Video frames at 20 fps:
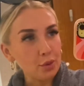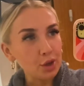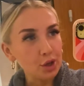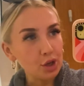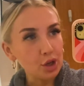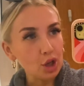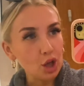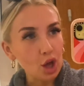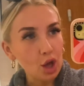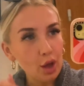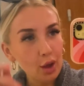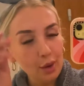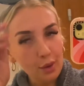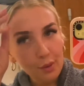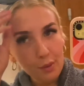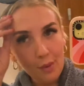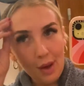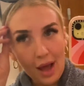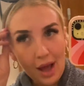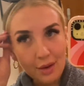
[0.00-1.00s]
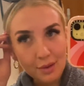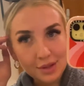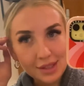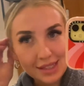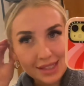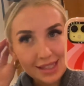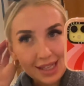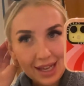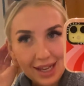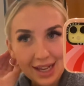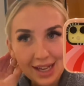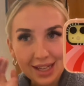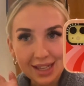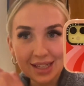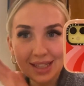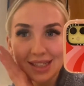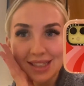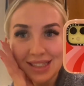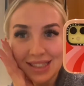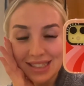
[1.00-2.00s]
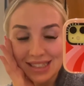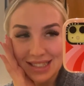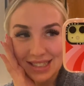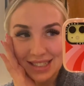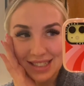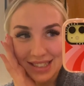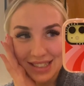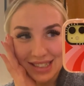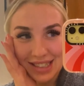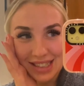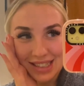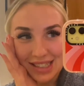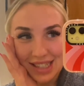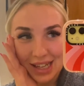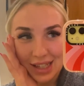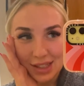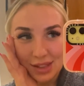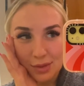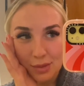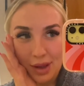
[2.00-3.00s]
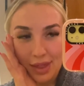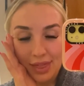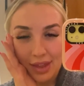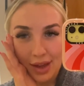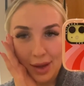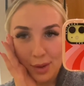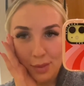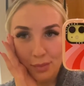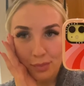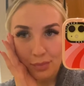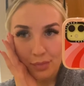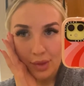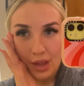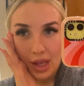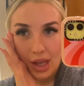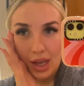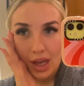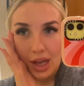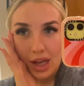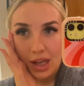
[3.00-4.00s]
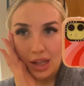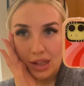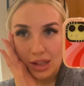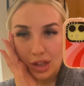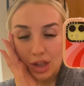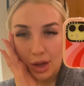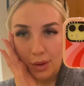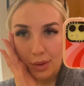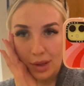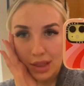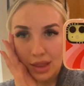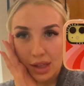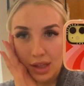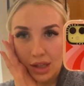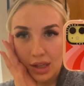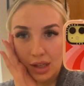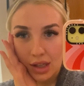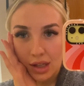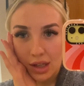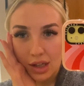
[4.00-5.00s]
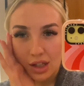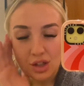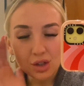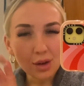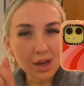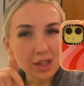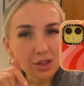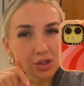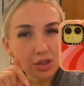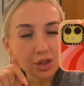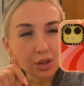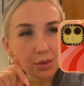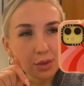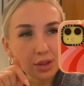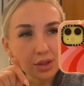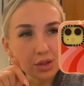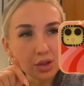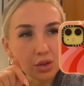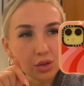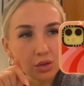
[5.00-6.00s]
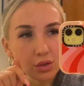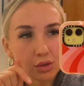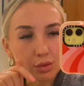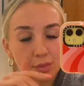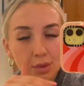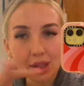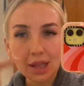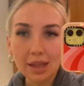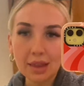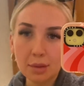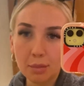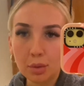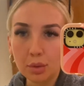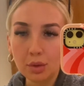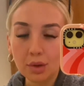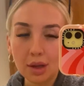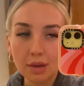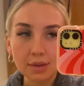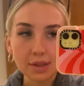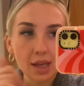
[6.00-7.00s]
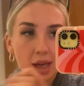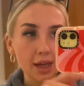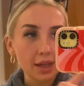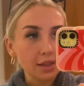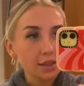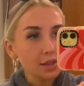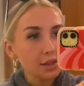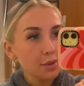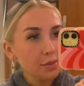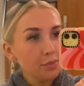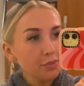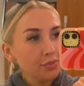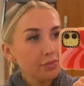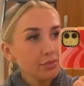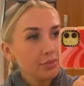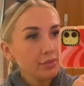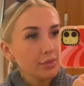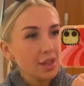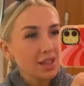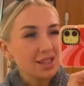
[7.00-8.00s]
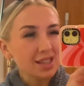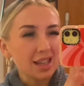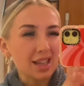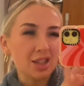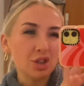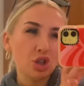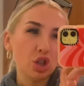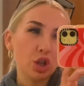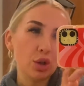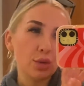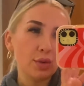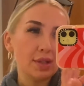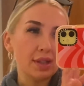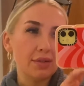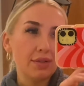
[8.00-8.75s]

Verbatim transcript: gonna go outside because it's nice weather and go in there. I don't actually know what it's called, but like the pool outside. It's like a jacuzzi